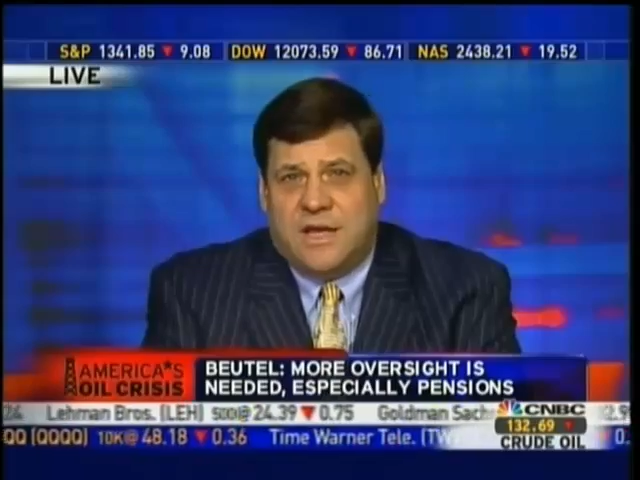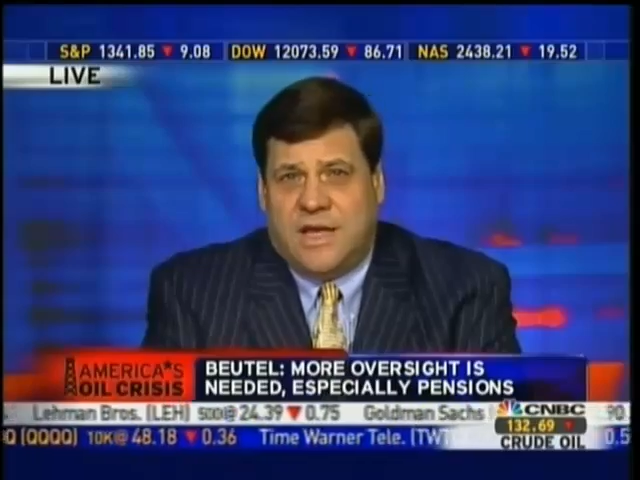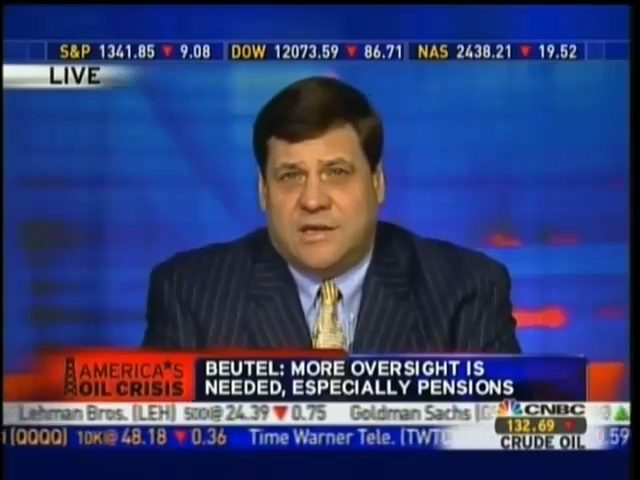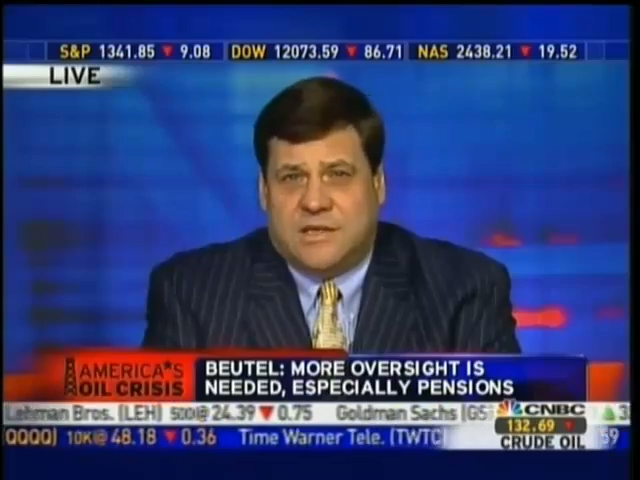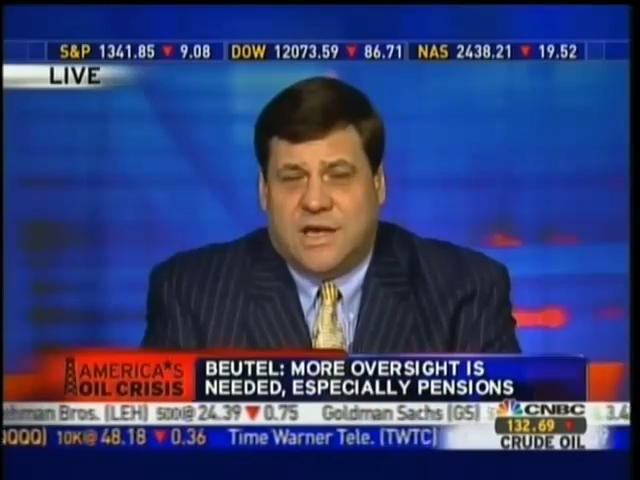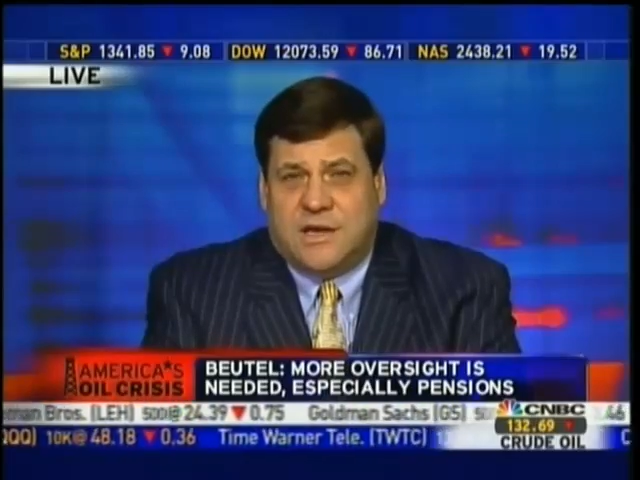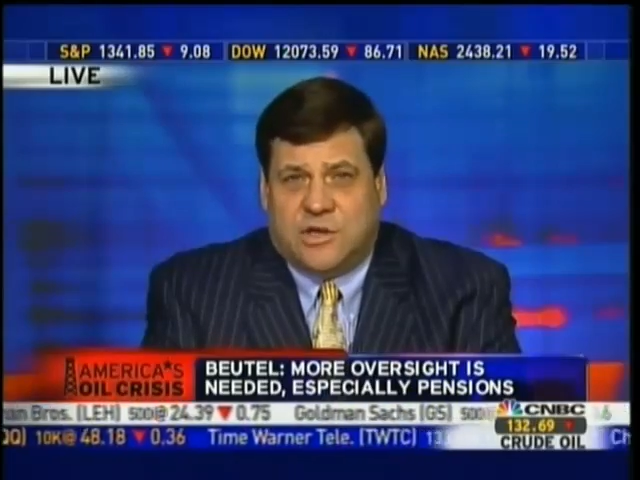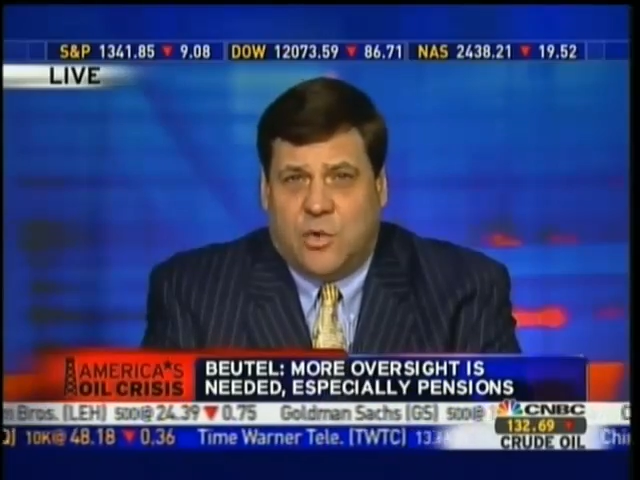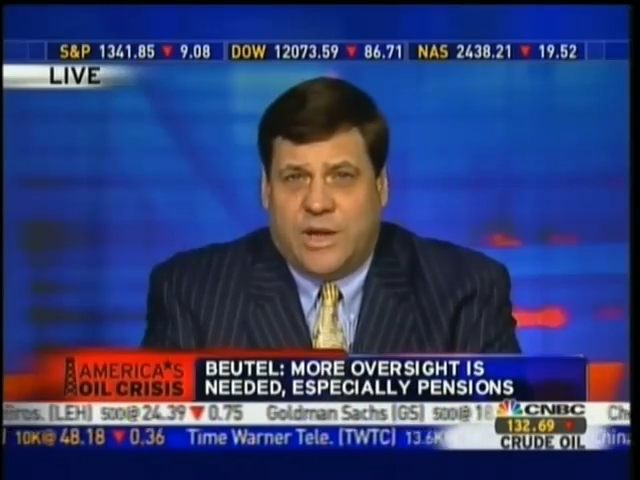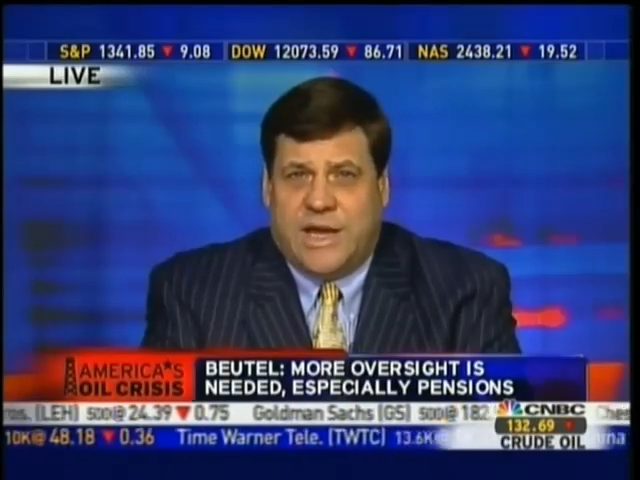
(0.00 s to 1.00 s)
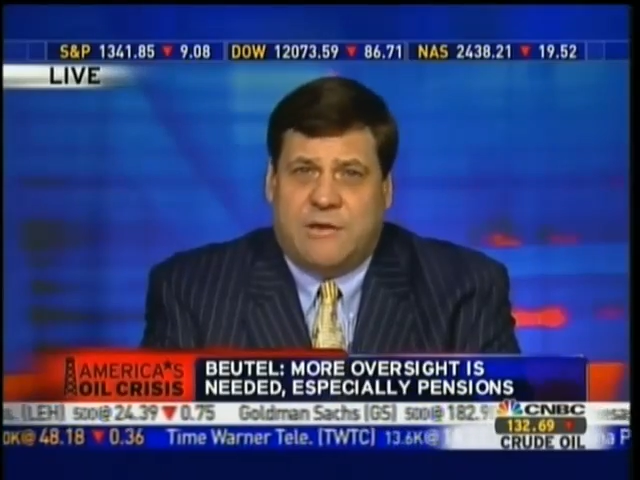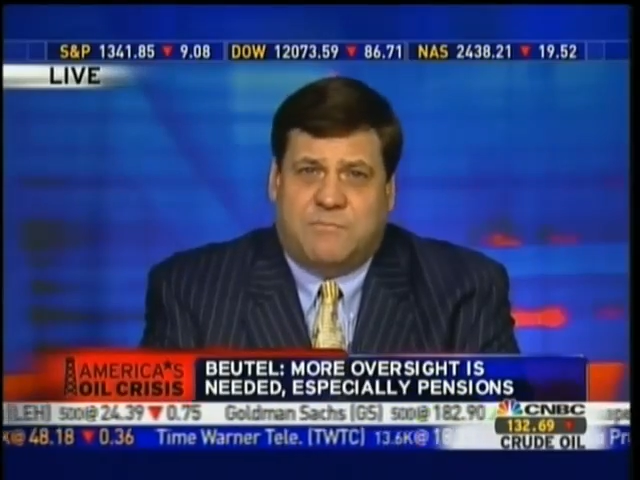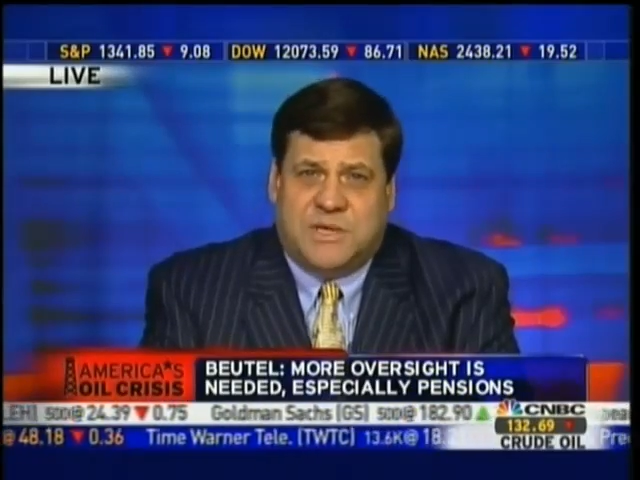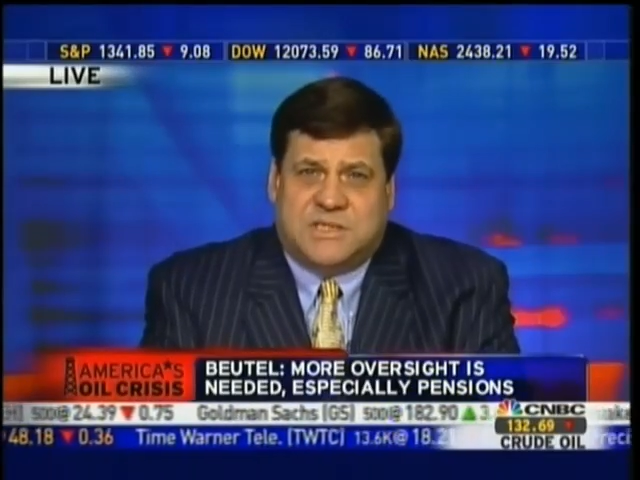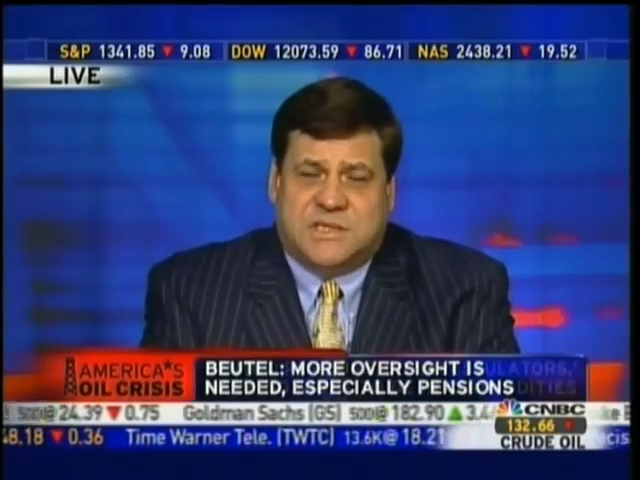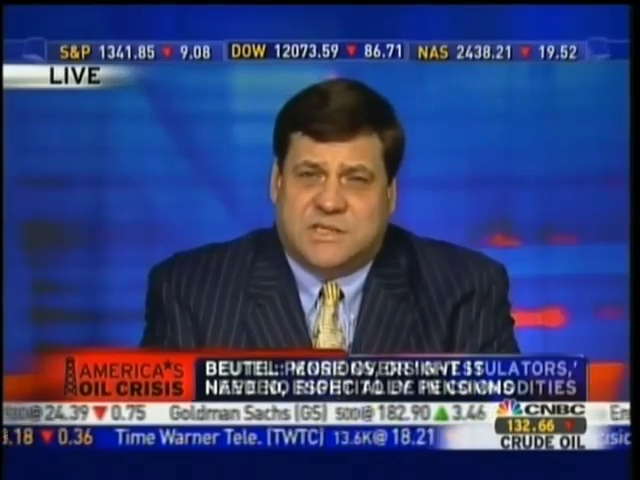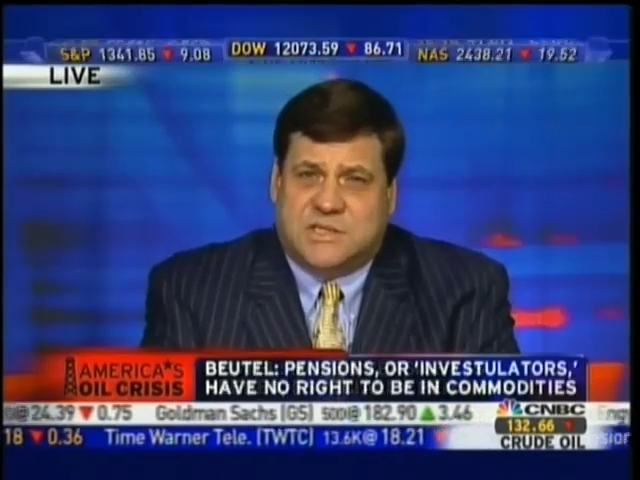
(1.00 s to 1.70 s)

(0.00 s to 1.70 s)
and going out of business.